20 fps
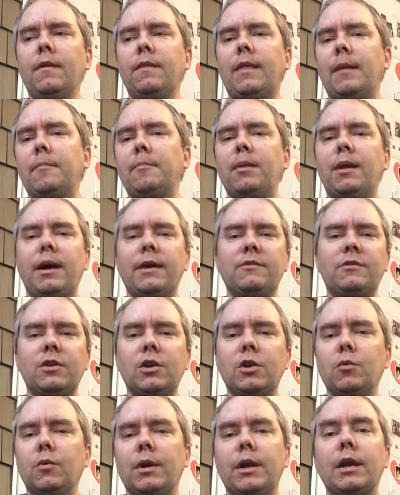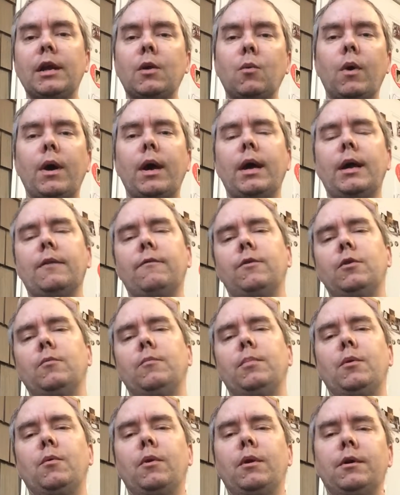that applies to you in any way, if
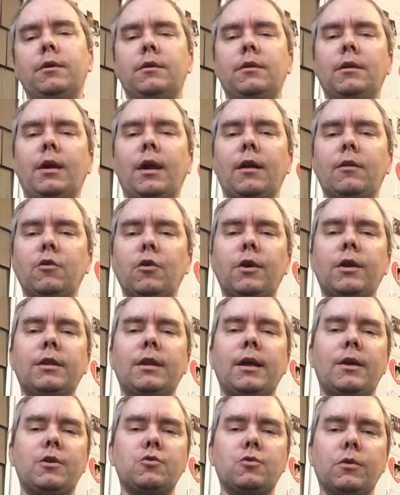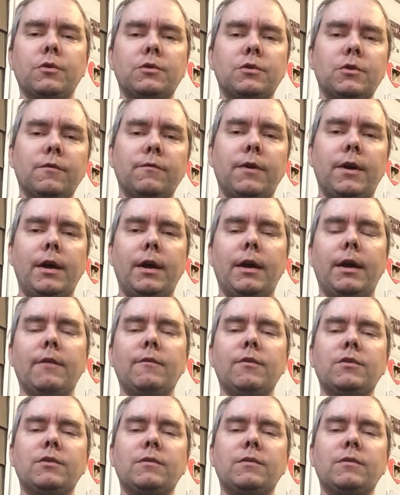you'd be willing to kind of look at that short survey and give